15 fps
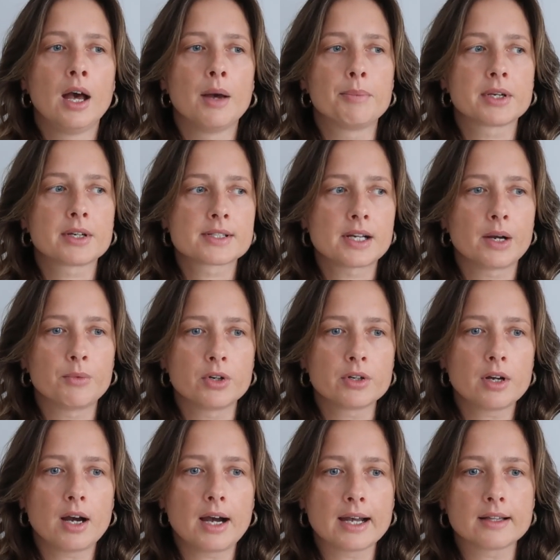because I want
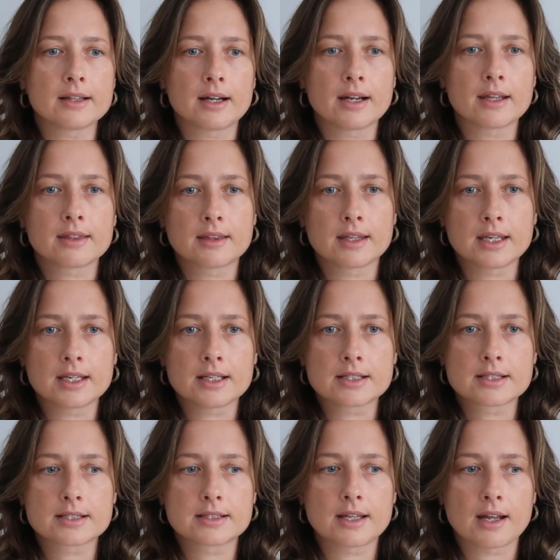to highlight
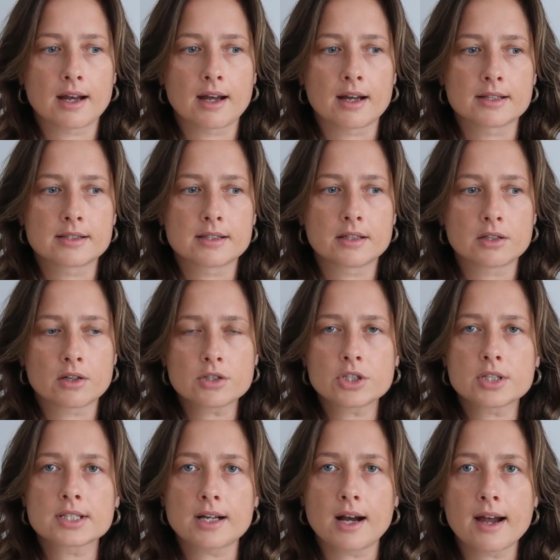things that not
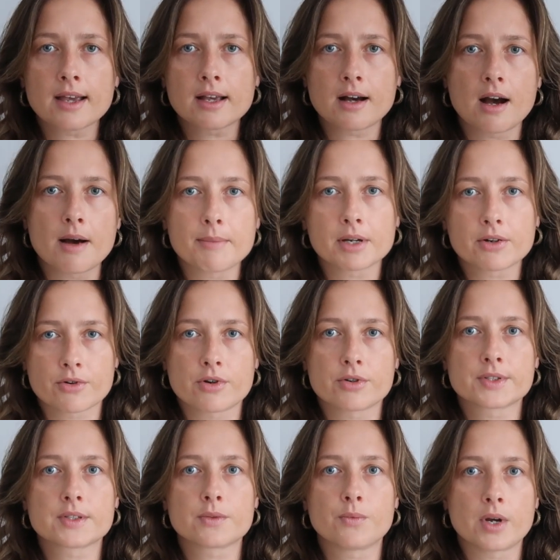just I come
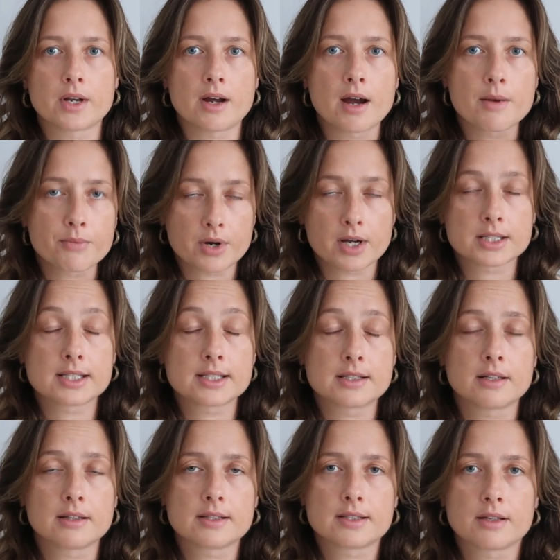across when I'm
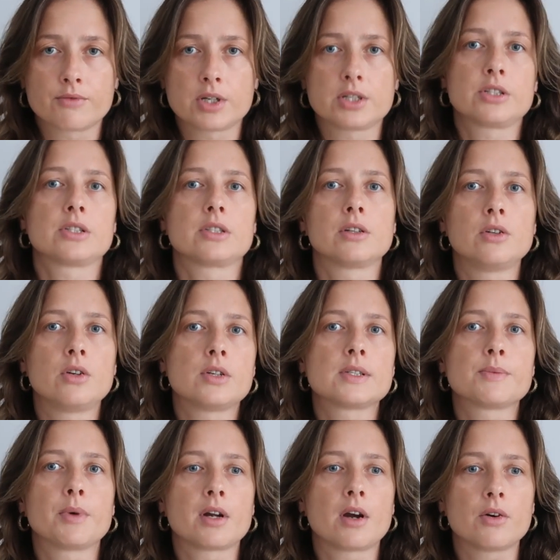practicing as a registered
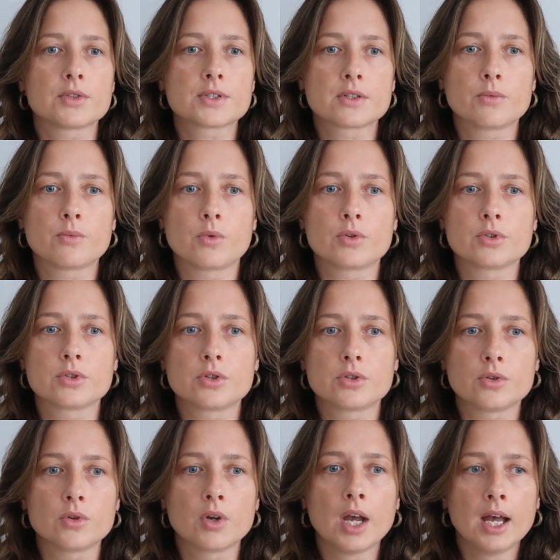nurse, but I also want
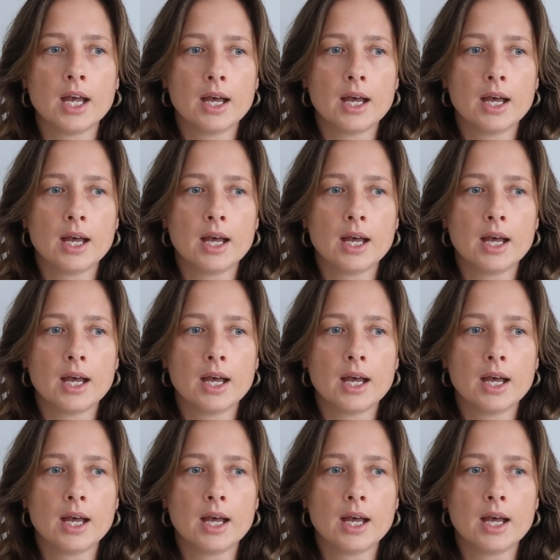to